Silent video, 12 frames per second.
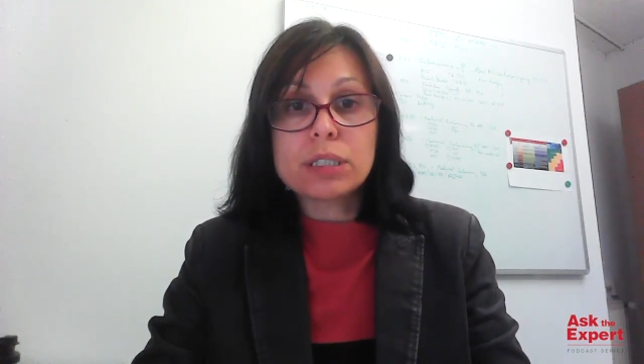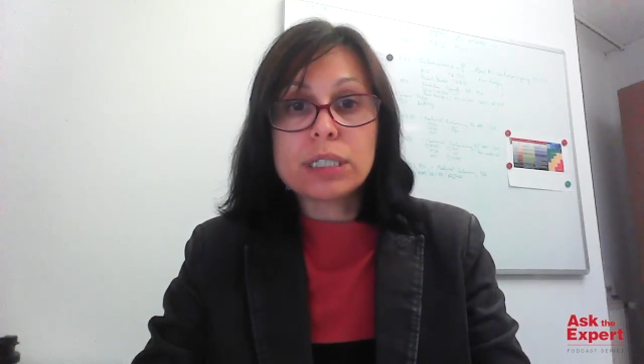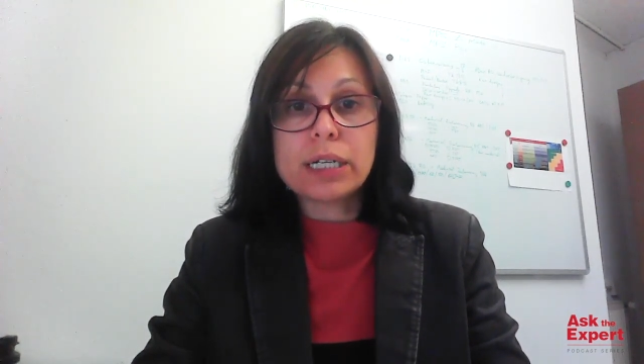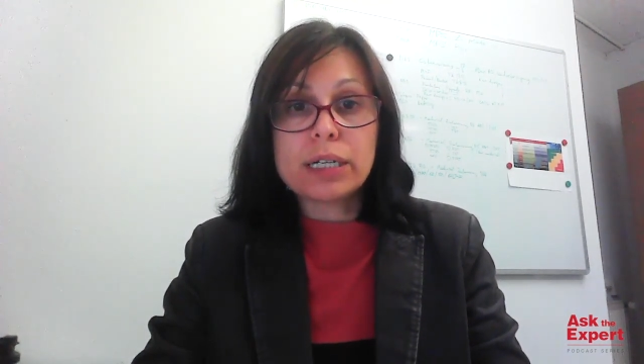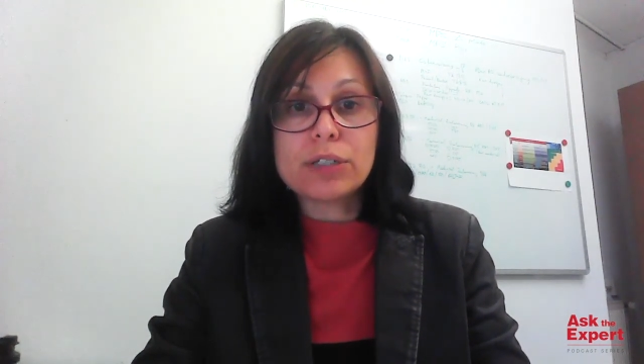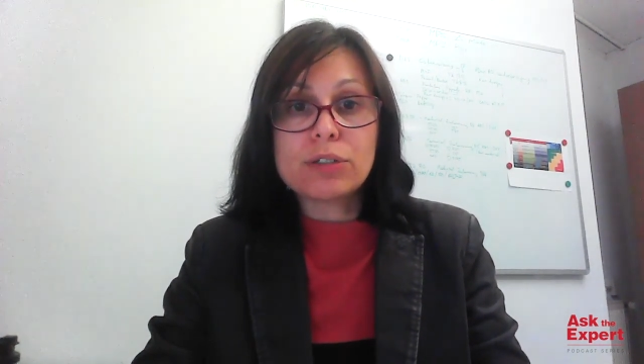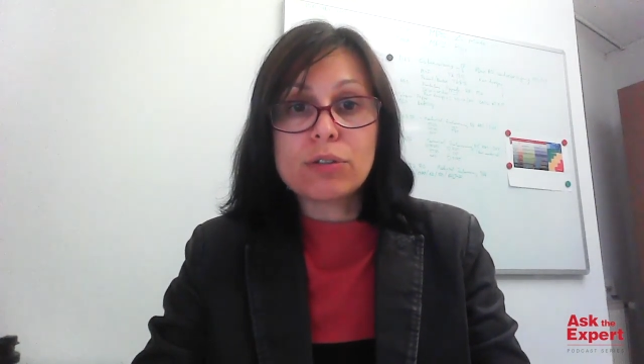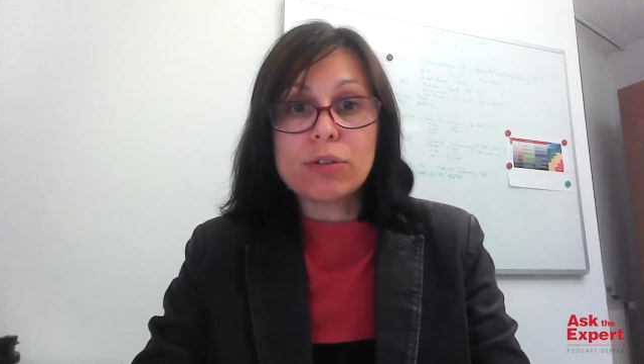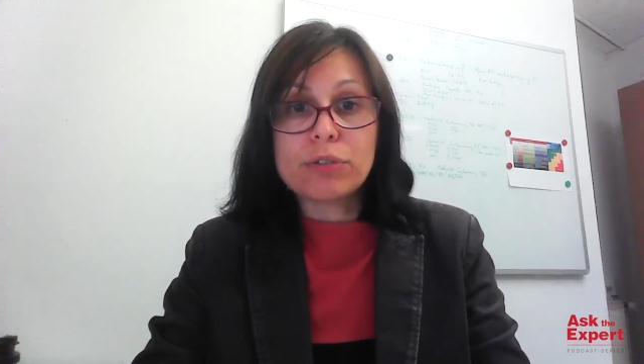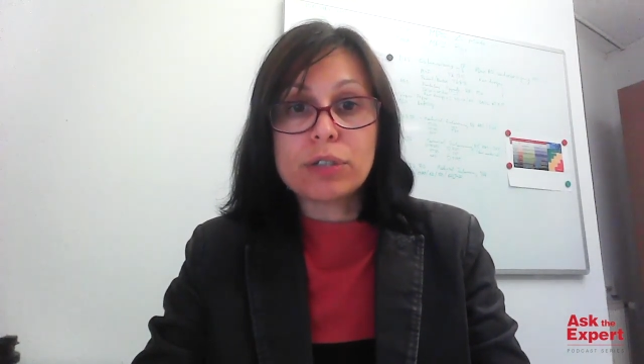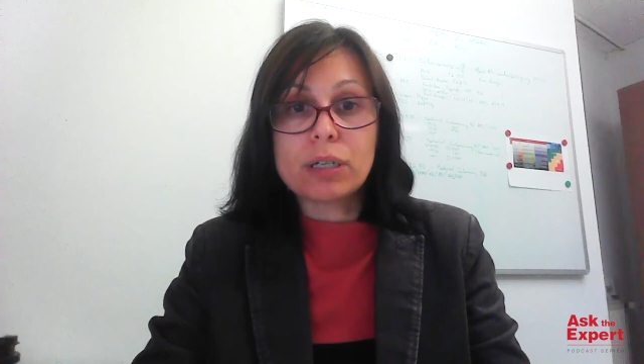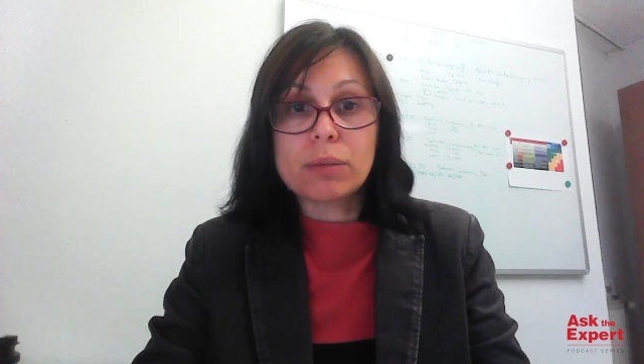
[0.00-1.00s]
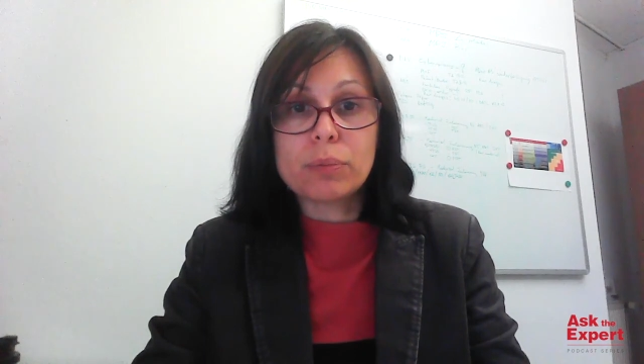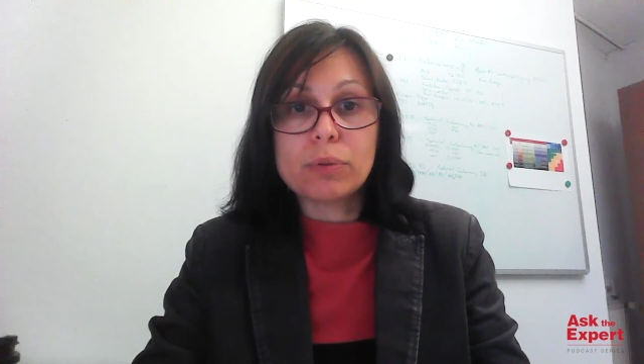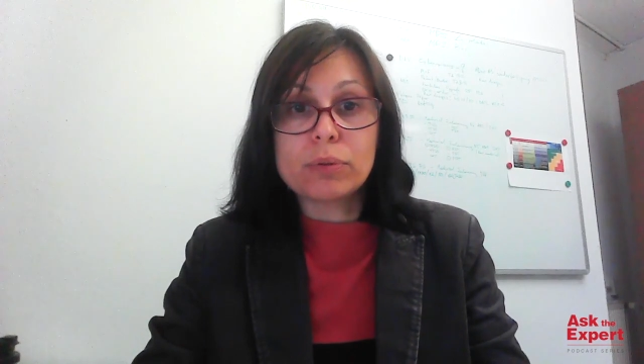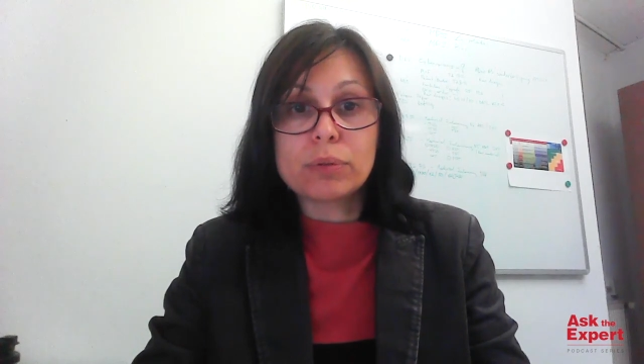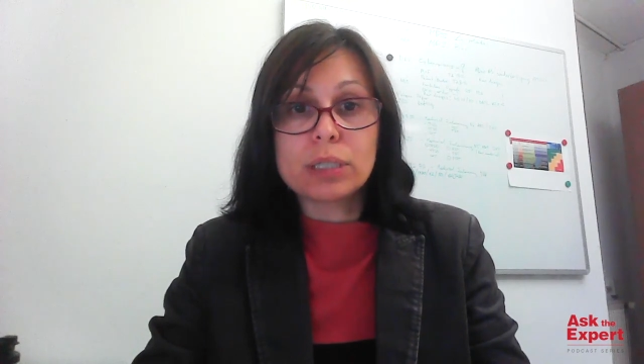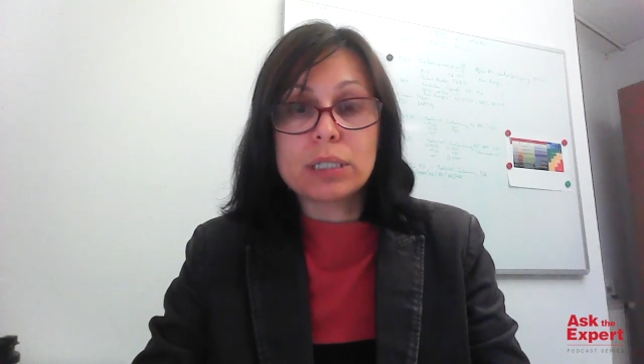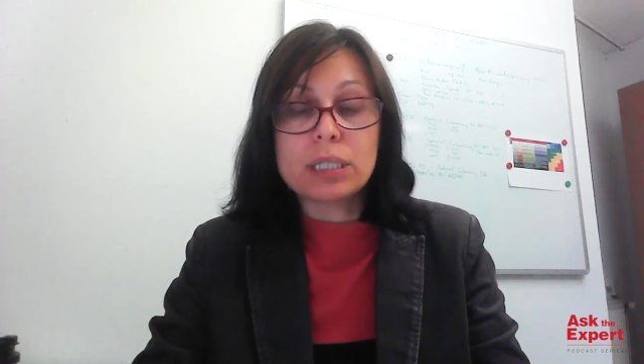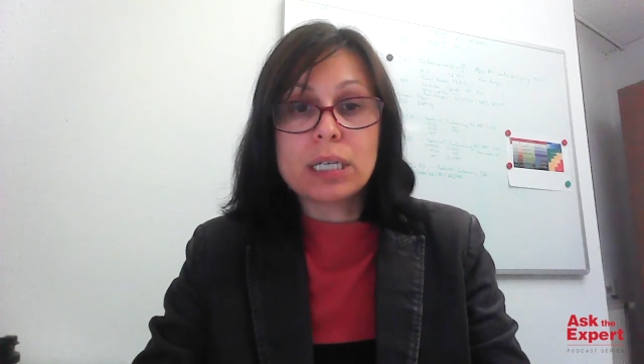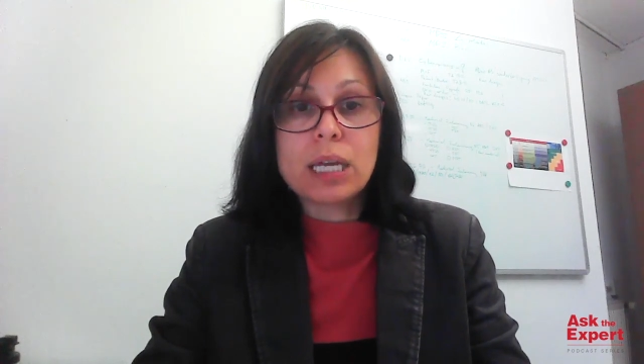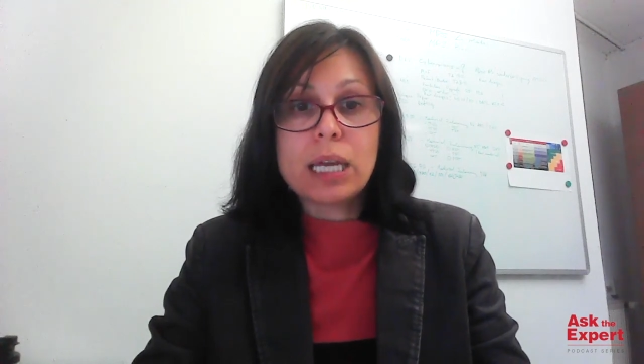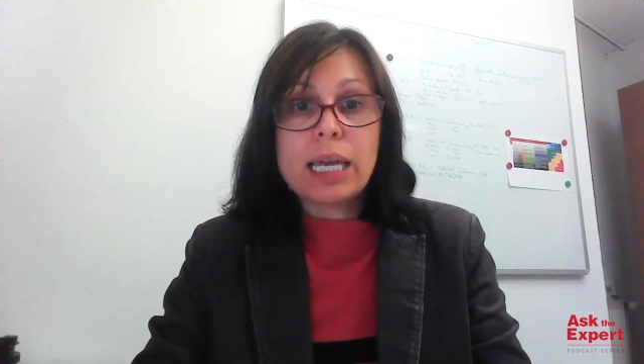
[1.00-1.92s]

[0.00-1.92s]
strength of the component.